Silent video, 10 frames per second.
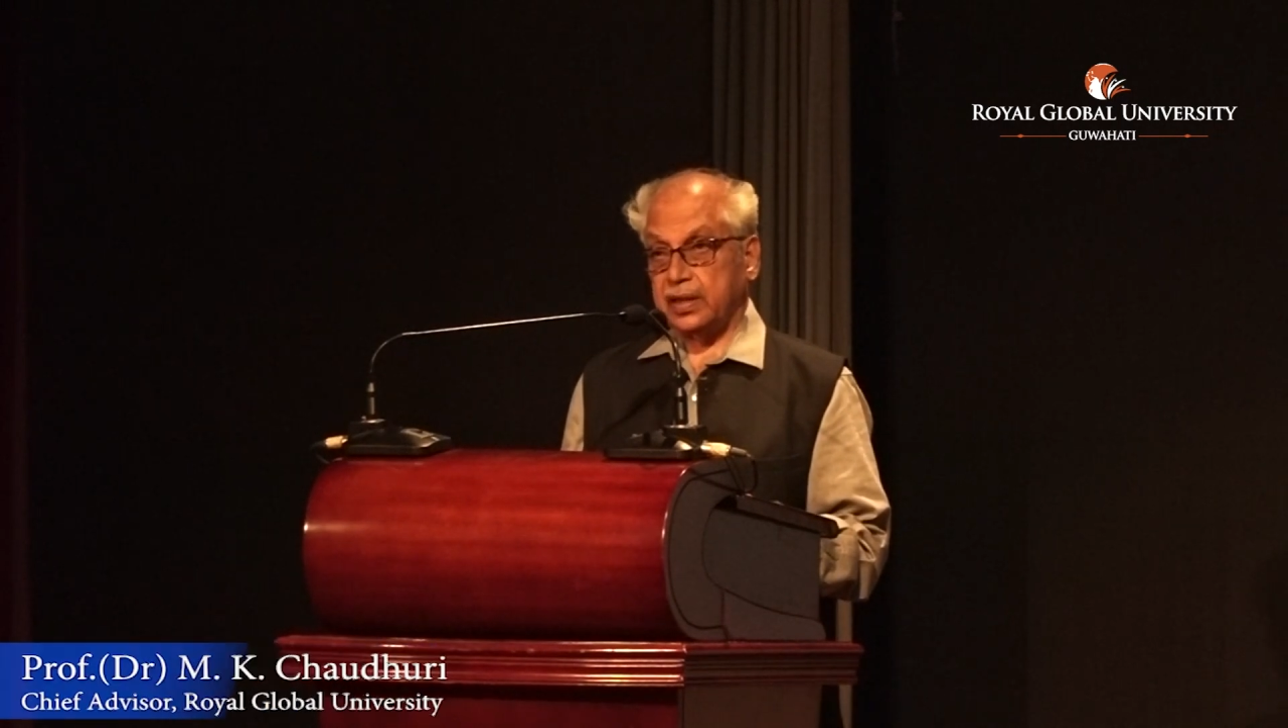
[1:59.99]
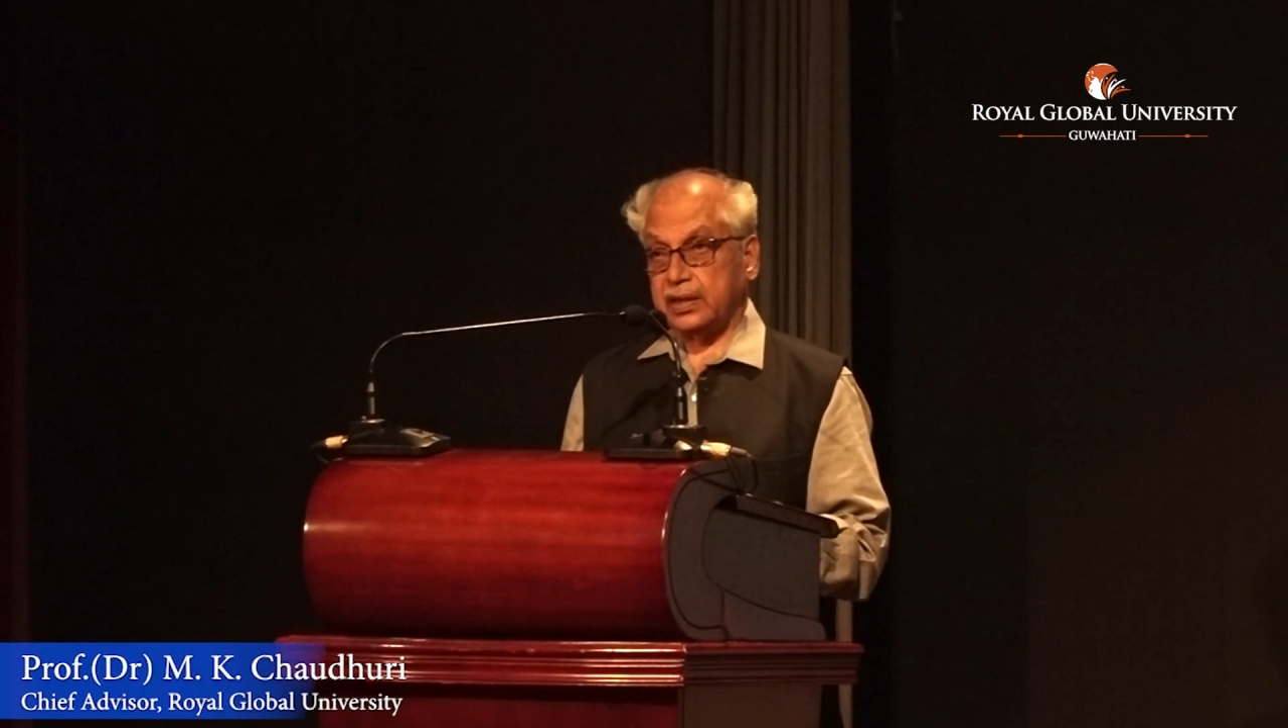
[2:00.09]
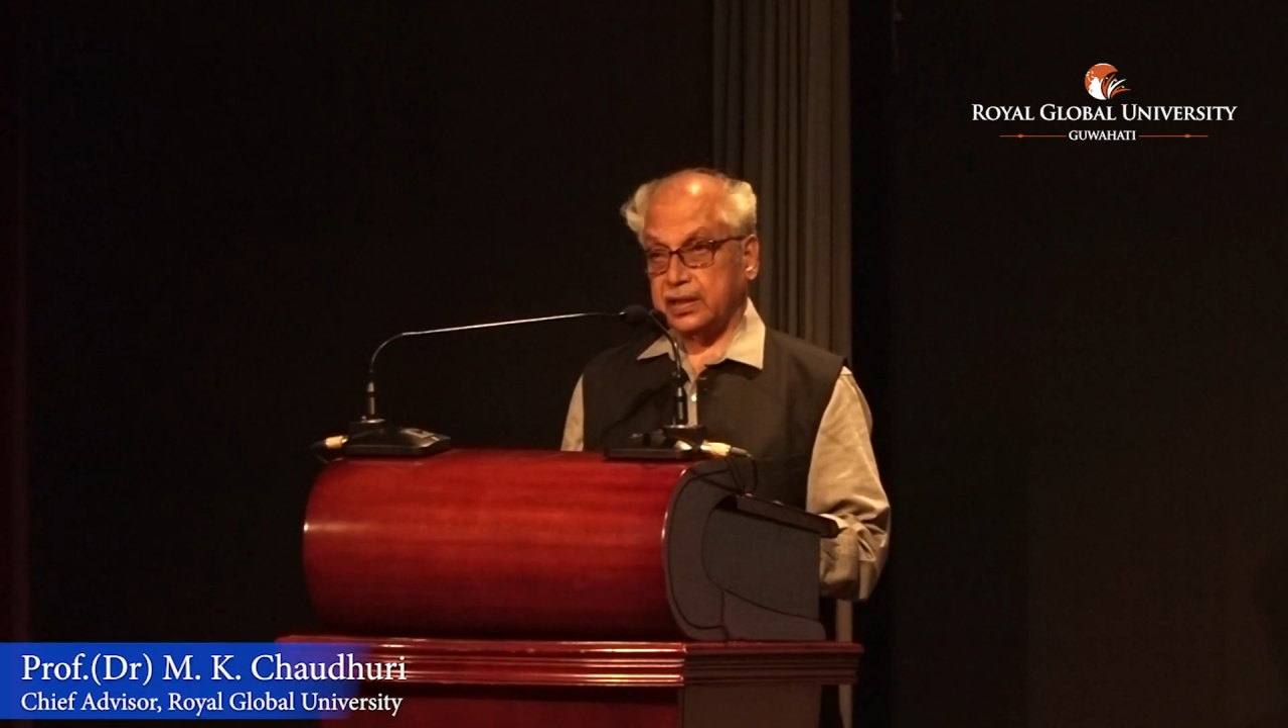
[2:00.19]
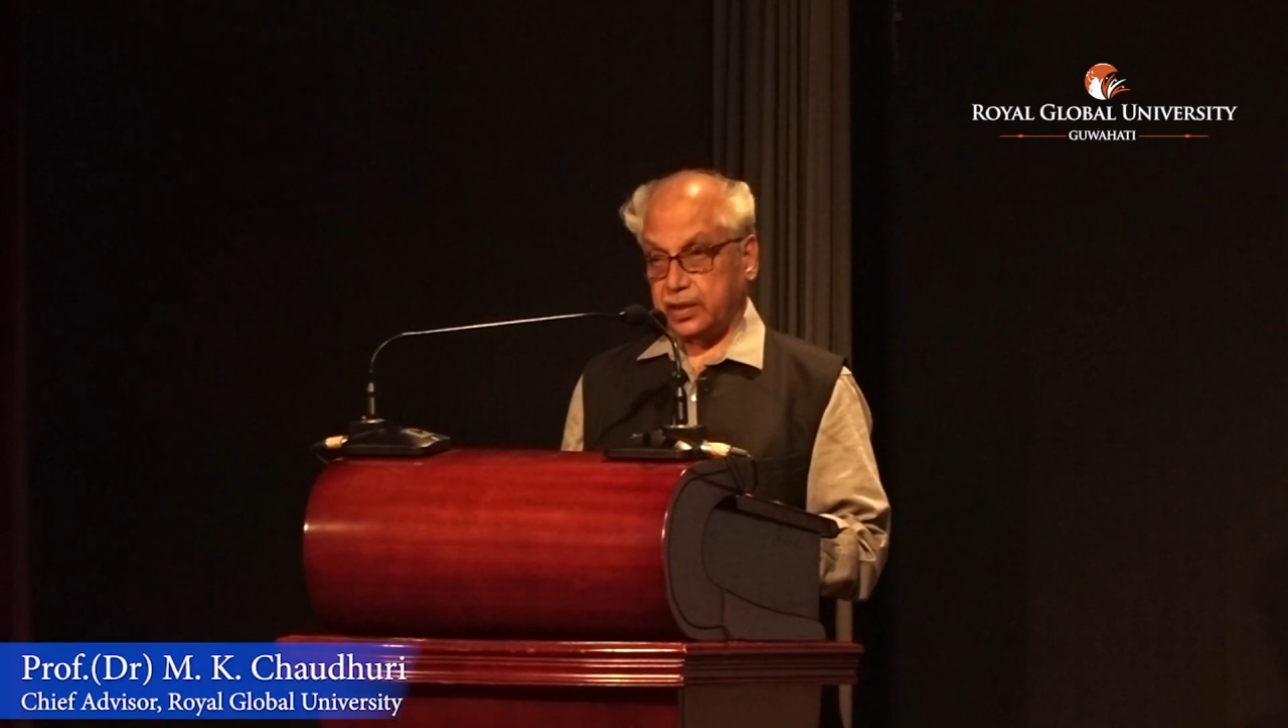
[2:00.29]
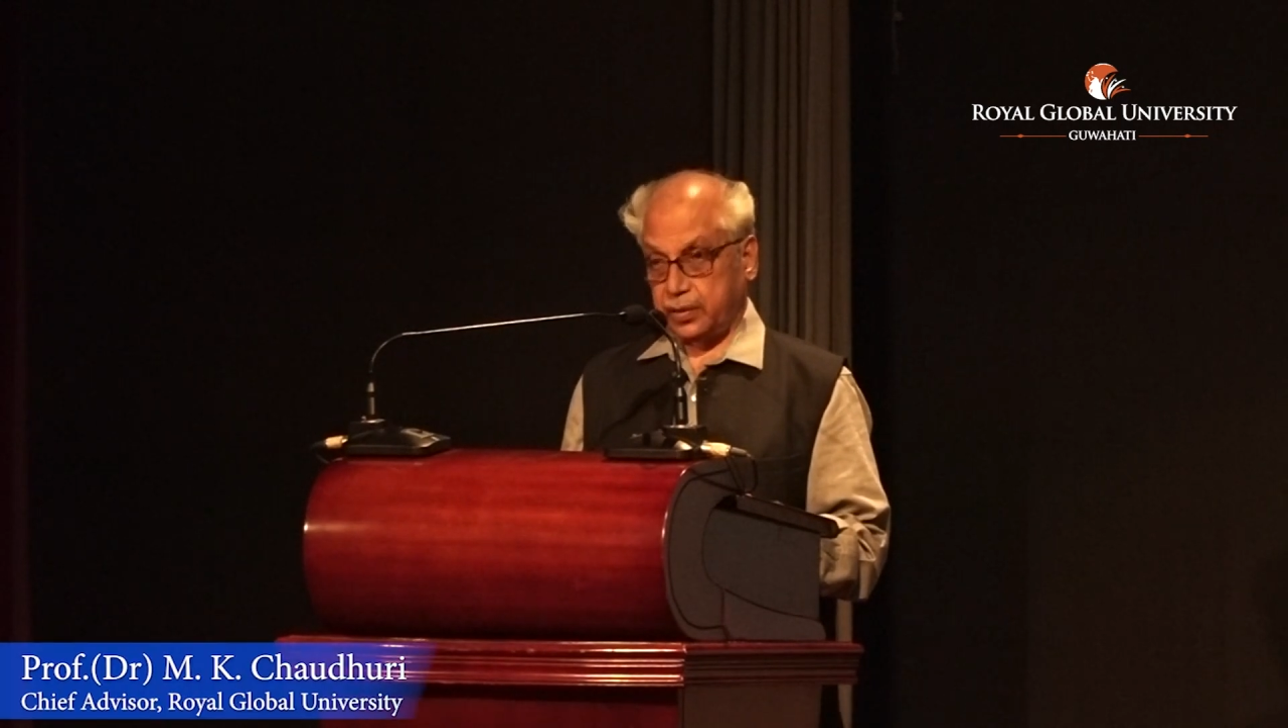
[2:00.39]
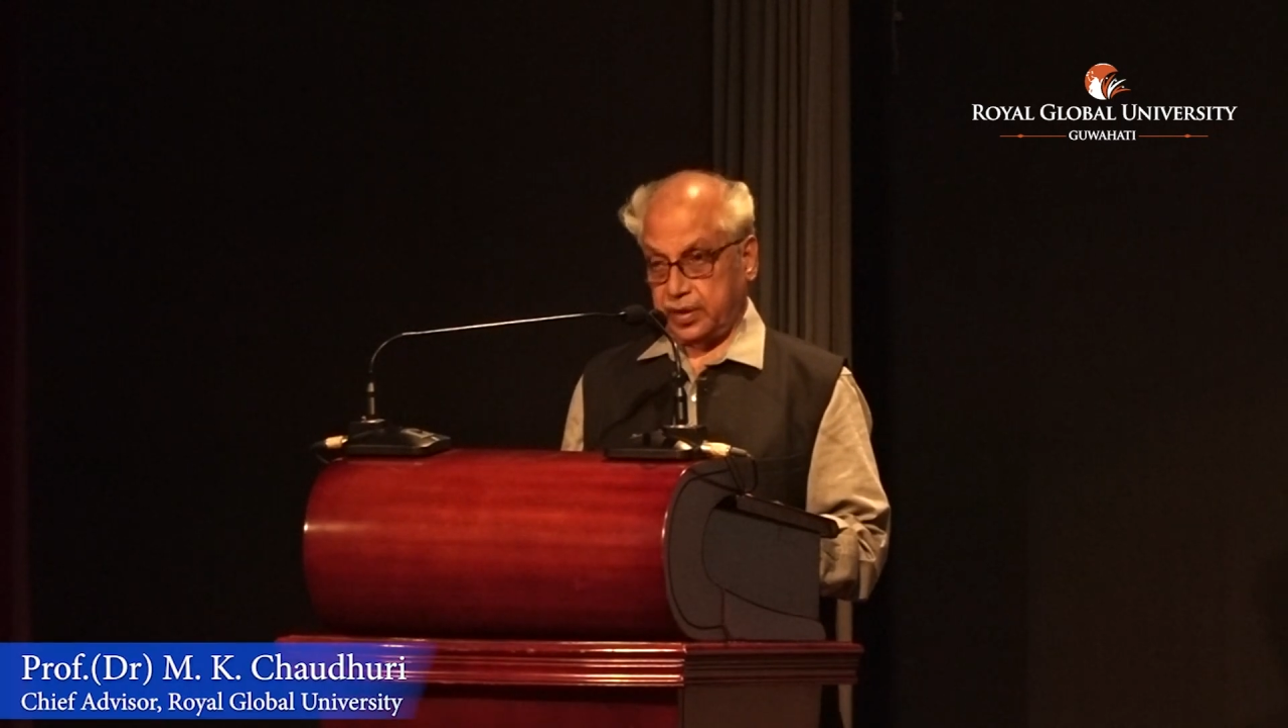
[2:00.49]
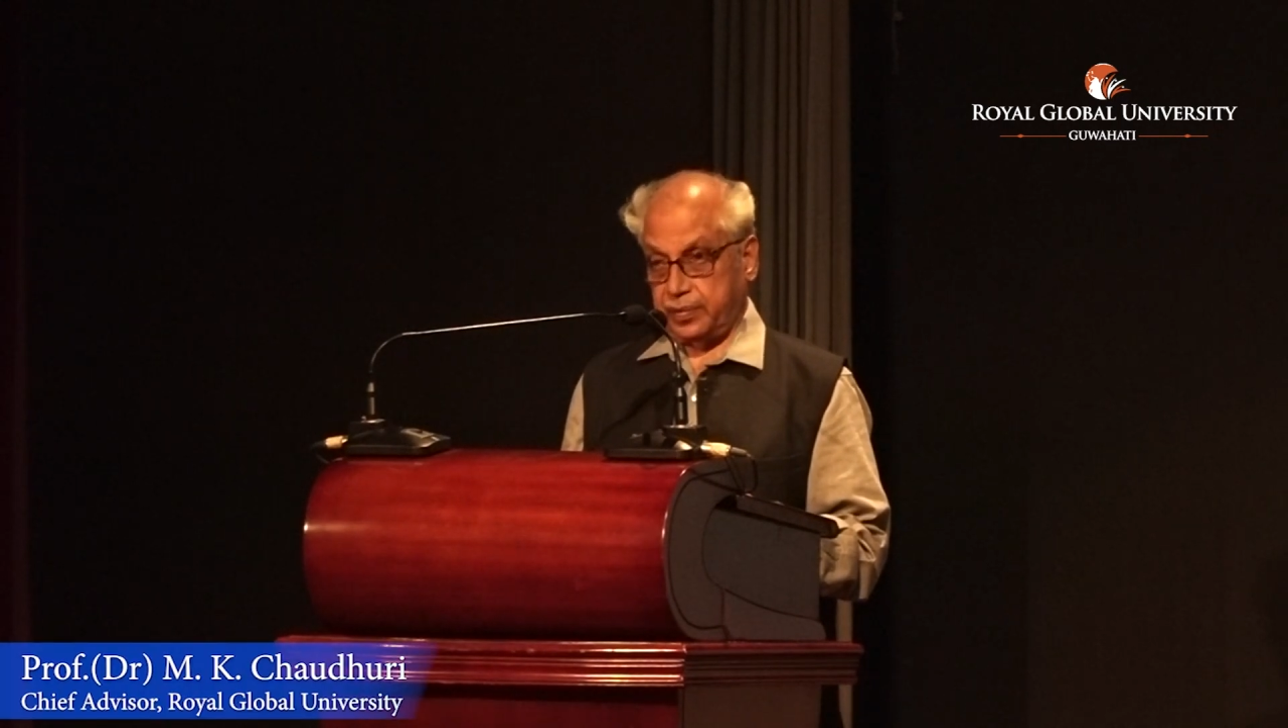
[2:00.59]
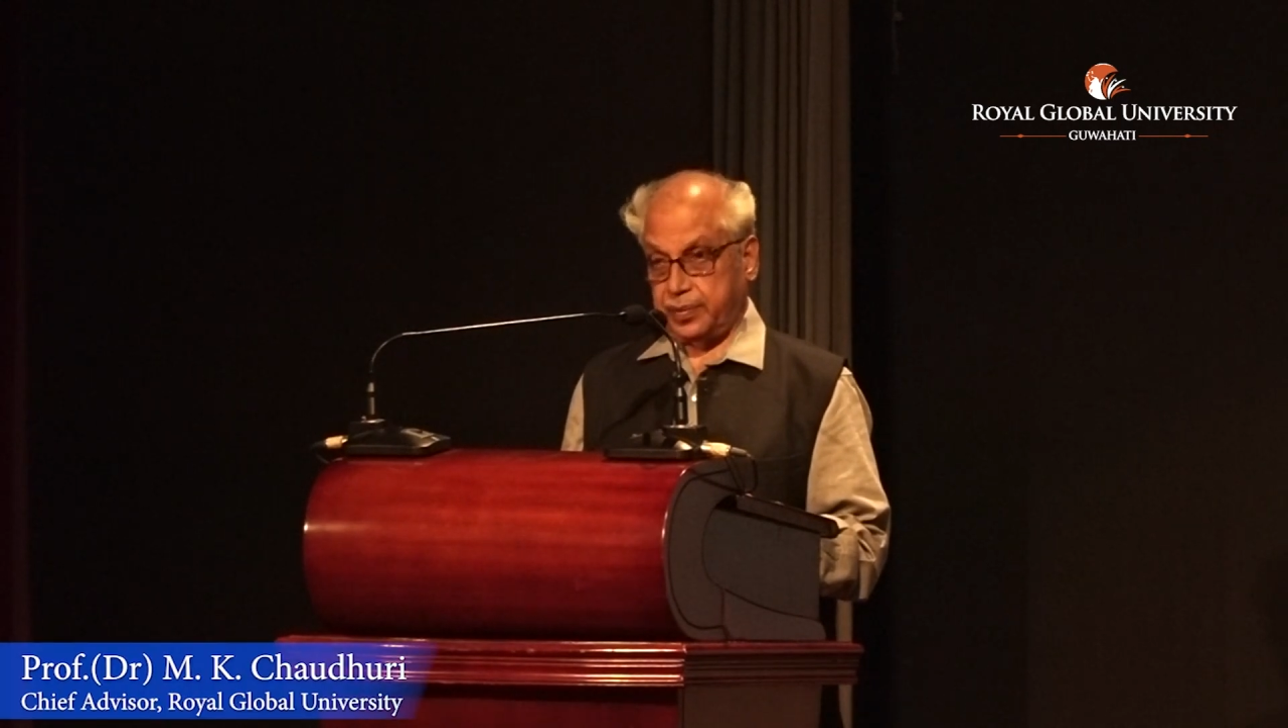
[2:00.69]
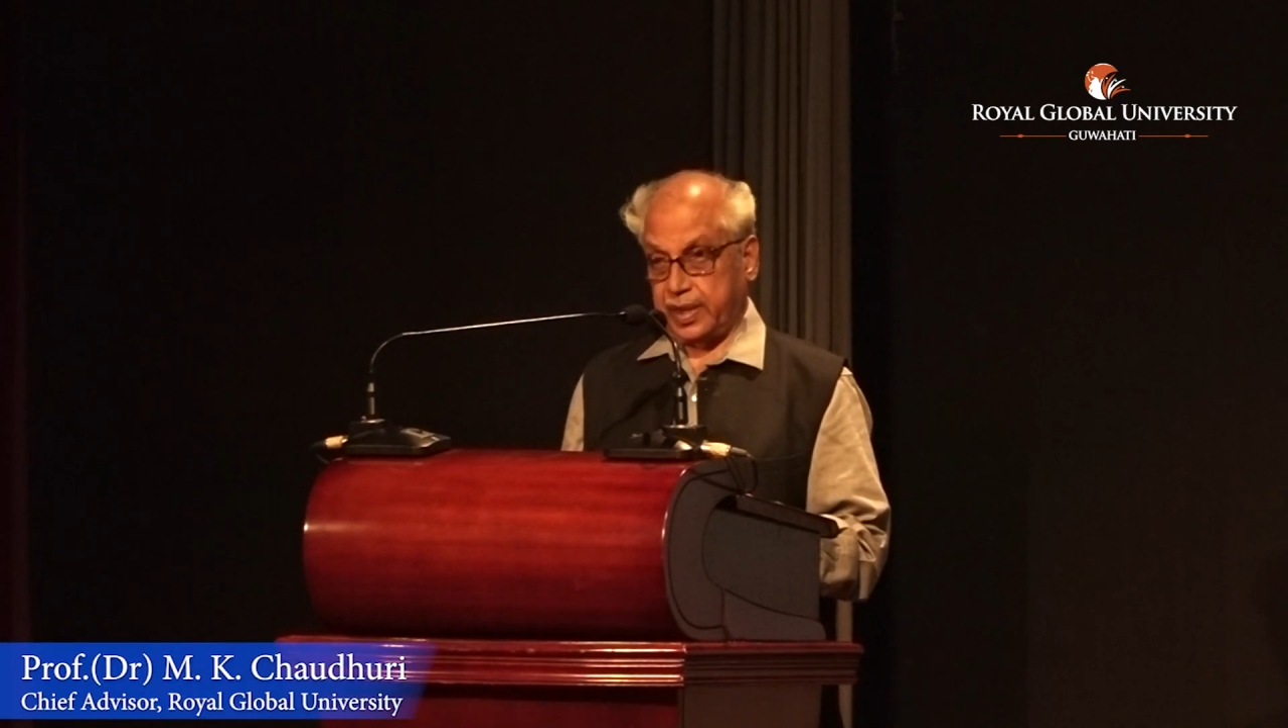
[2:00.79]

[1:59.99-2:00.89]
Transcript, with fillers: Executive